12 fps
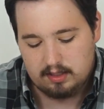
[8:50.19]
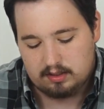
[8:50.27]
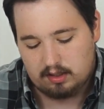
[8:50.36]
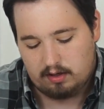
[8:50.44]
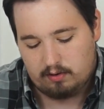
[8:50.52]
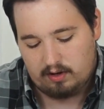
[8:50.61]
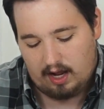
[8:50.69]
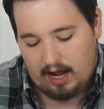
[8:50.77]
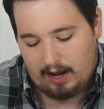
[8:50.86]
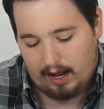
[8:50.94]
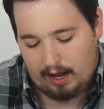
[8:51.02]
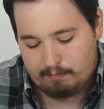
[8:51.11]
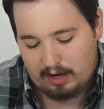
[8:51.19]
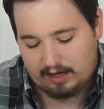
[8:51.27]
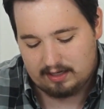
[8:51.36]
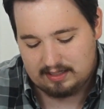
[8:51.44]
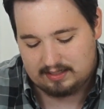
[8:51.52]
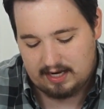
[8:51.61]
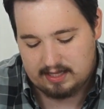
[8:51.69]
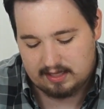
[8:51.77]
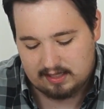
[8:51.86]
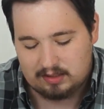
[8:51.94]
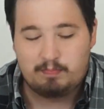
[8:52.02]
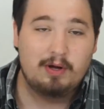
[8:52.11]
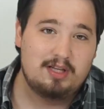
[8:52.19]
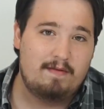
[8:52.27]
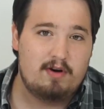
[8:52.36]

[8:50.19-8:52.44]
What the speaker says: So I'm not going to say that this build